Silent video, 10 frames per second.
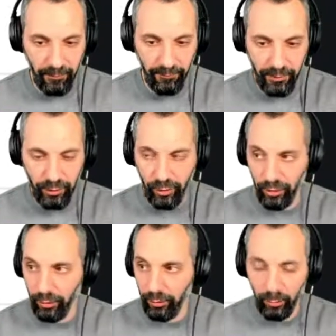Visual
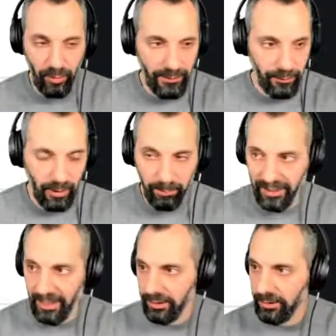Studio Code to run your
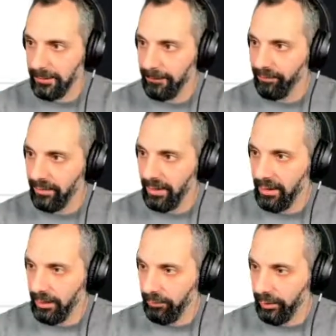application.
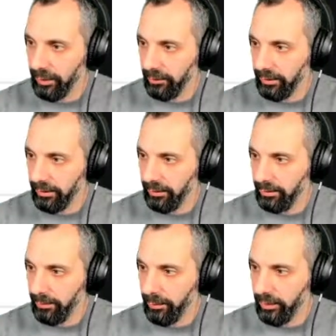If we look into the
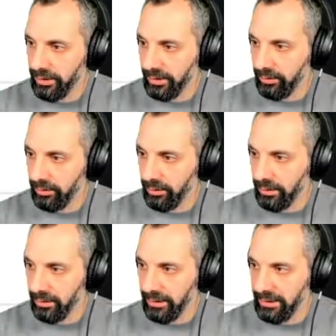project,
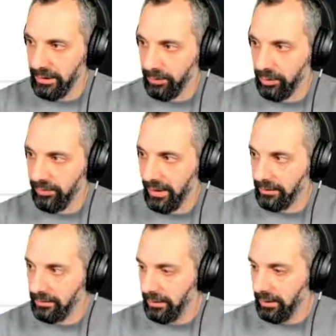the CS project
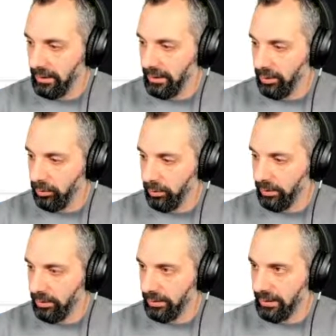file, you will
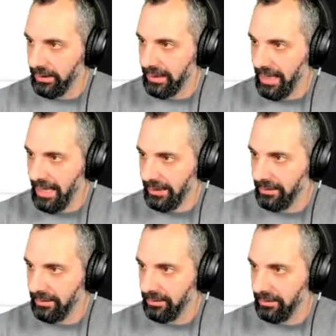notice that
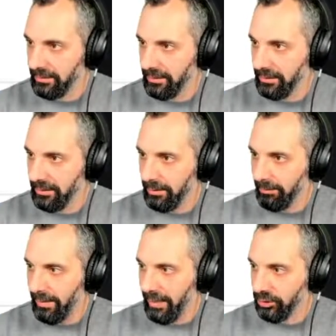
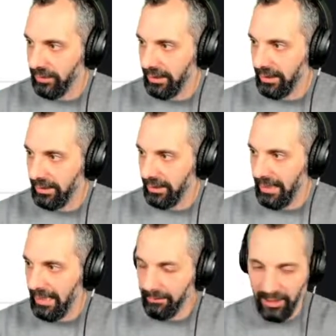Microsoft
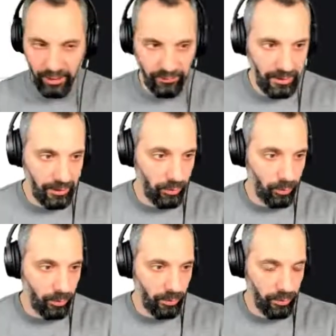Identity and Microsoft
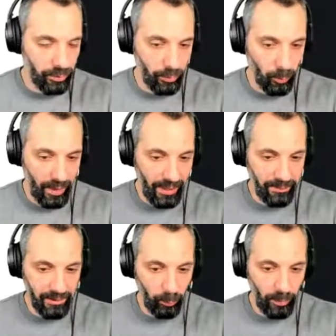Identity, Web
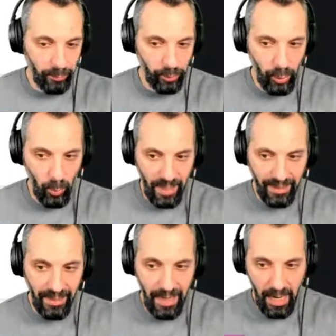and
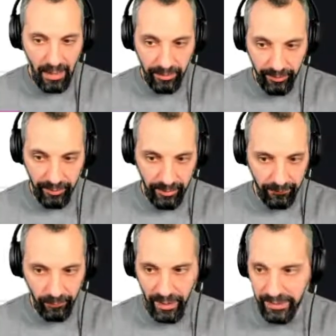Web.ui are there
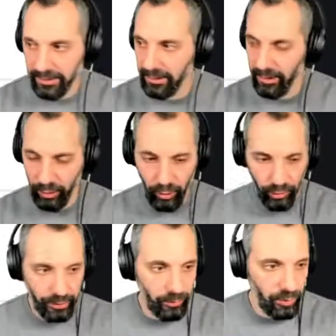for us. You
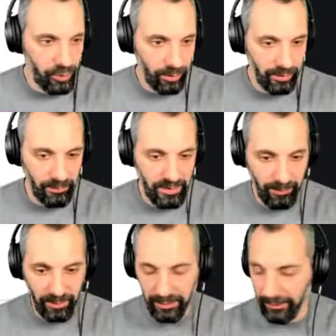don't need to install them
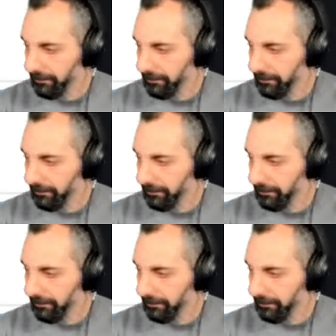separately.